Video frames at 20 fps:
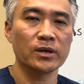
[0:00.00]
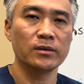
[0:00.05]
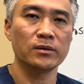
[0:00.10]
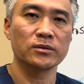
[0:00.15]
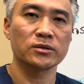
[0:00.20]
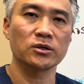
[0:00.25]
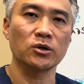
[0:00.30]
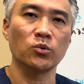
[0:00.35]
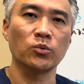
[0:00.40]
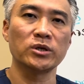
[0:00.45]

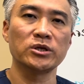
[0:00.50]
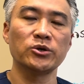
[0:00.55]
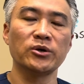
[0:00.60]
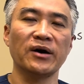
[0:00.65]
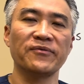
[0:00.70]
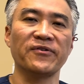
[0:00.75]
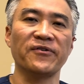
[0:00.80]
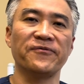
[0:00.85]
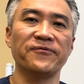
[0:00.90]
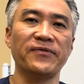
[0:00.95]
So when you
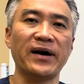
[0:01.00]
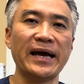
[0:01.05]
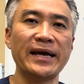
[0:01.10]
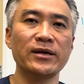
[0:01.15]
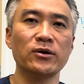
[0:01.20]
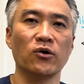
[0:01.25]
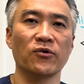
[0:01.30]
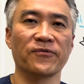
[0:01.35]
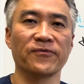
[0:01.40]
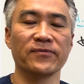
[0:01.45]
have a fight
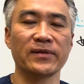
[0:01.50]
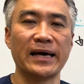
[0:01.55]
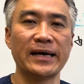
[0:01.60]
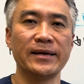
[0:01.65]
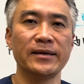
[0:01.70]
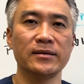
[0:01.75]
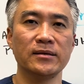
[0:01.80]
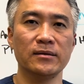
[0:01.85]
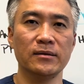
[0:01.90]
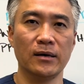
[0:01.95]
or
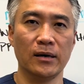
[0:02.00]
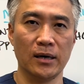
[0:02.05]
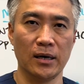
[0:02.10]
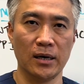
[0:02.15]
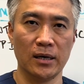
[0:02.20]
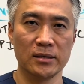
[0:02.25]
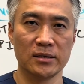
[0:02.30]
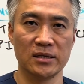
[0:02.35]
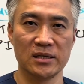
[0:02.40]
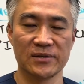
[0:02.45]
flight
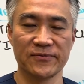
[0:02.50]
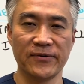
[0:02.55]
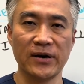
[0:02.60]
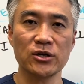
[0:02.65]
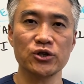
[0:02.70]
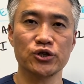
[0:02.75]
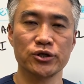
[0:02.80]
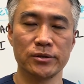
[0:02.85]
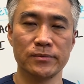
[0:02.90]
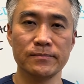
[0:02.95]
uh,
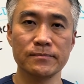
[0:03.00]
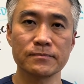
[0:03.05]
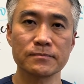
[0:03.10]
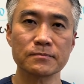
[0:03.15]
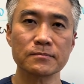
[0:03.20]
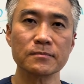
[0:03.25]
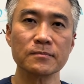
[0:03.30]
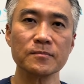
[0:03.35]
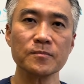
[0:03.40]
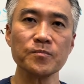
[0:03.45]
dysfunction,
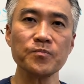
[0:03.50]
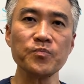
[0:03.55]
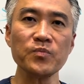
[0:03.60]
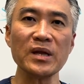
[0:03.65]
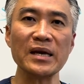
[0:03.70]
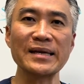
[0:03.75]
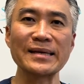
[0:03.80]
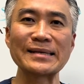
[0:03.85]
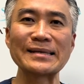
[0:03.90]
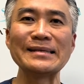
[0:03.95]

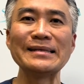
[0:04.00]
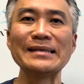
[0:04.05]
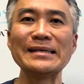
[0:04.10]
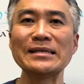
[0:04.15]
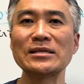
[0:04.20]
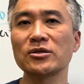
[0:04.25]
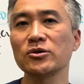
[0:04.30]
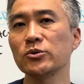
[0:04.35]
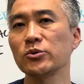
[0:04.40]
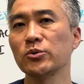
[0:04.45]
it can
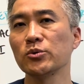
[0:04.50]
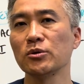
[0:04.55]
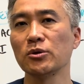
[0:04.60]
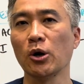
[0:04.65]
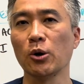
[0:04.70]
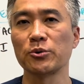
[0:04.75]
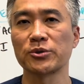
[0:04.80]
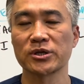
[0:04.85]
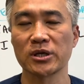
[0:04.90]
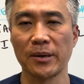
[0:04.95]
lead to
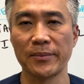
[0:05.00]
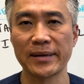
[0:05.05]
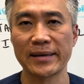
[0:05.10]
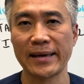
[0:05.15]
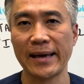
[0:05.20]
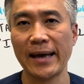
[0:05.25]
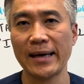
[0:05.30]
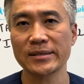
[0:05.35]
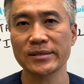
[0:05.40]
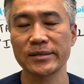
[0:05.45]
low stomach
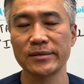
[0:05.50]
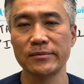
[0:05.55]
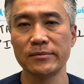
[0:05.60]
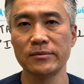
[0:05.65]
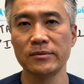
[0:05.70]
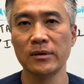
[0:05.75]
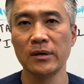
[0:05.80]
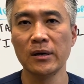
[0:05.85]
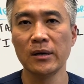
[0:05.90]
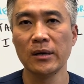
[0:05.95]
acid.
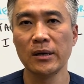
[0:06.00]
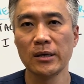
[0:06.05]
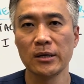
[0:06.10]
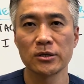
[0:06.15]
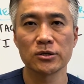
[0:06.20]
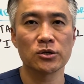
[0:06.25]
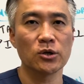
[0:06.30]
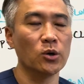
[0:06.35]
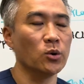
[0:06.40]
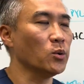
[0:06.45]

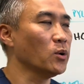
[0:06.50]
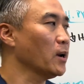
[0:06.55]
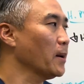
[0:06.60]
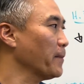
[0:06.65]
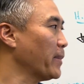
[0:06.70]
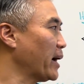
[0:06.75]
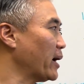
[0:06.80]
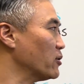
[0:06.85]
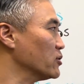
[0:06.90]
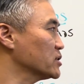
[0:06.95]
So
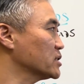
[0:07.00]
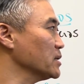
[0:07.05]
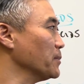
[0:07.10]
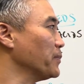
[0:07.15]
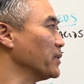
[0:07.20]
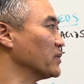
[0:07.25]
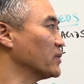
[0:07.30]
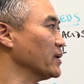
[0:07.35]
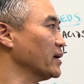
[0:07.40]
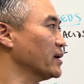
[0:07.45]

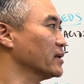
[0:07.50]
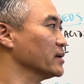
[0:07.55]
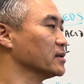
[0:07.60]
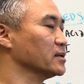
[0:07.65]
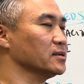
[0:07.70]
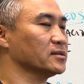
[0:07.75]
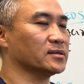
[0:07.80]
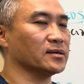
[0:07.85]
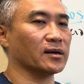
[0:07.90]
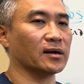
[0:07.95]
parasympathetic
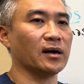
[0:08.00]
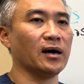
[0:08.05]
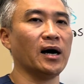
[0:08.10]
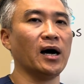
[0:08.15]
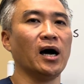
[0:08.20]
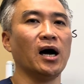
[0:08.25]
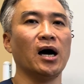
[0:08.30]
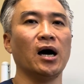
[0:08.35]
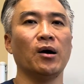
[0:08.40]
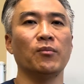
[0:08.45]
is the
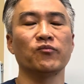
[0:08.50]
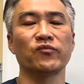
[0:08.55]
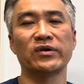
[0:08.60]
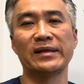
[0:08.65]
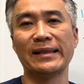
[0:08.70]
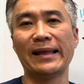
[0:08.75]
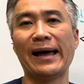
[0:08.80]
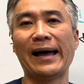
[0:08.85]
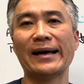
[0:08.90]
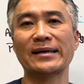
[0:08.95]
calm,
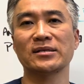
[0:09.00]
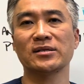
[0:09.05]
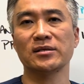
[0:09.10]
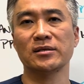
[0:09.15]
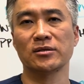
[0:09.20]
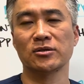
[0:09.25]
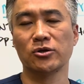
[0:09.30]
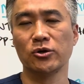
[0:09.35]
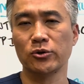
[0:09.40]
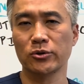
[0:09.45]

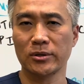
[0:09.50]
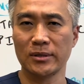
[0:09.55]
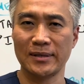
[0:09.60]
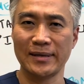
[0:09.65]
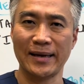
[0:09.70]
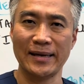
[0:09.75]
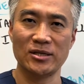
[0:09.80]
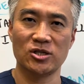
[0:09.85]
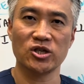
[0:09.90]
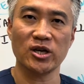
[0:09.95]
relaxing, so you can
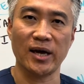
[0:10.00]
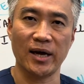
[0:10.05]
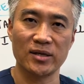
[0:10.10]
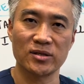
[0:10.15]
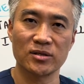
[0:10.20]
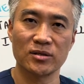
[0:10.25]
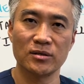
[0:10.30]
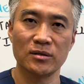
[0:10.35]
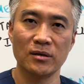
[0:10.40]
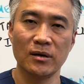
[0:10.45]

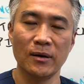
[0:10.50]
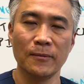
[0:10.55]
digest.